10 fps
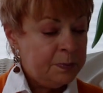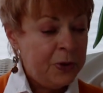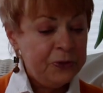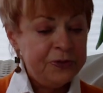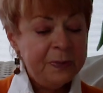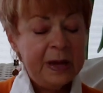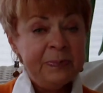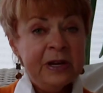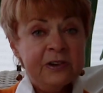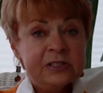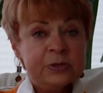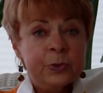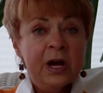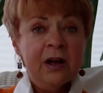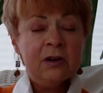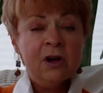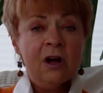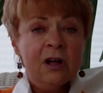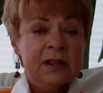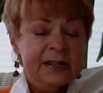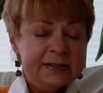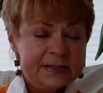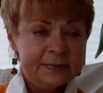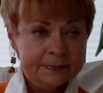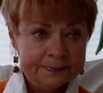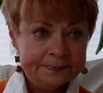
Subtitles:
Both of my parents were alcoholics.